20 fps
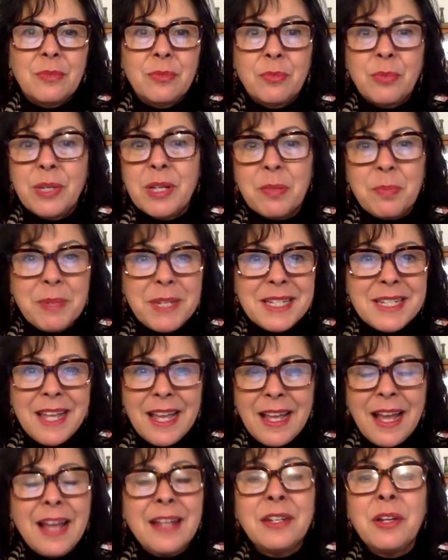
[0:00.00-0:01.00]
We could be
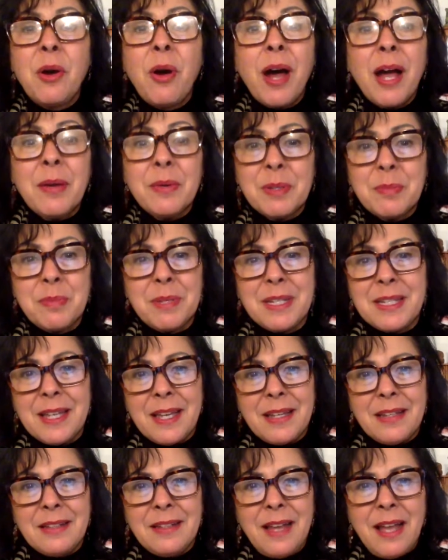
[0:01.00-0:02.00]
dead. I know I would be
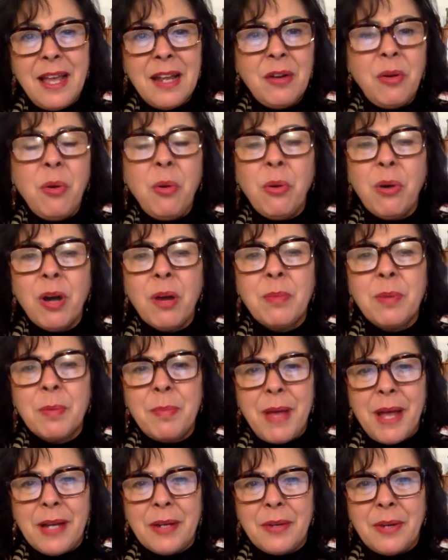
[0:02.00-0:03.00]
dead. I had a horrible
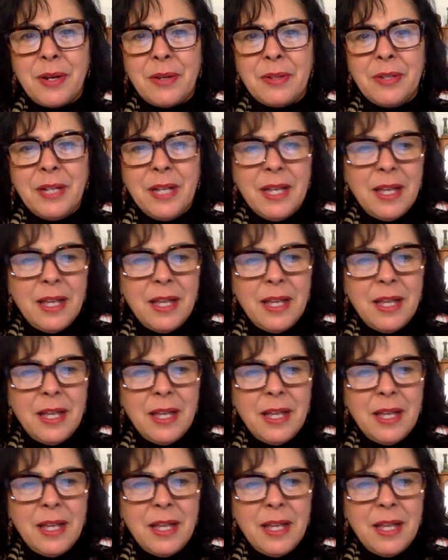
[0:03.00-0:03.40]
background.